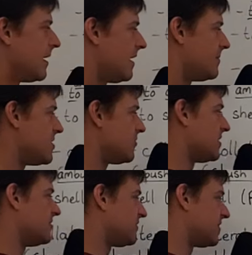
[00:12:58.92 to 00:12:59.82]
Um, you
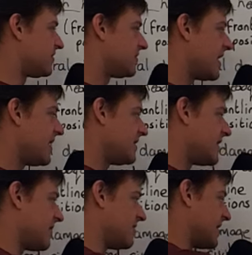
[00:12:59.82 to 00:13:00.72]
can sustain
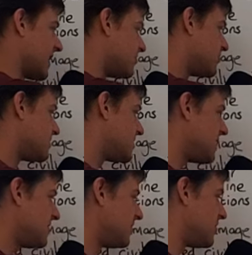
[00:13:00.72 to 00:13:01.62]
heavy
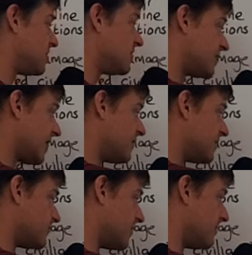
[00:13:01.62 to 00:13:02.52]
casualties. You can suffer
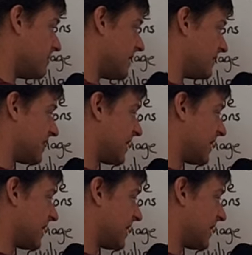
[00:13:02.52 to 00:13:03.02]
from heavy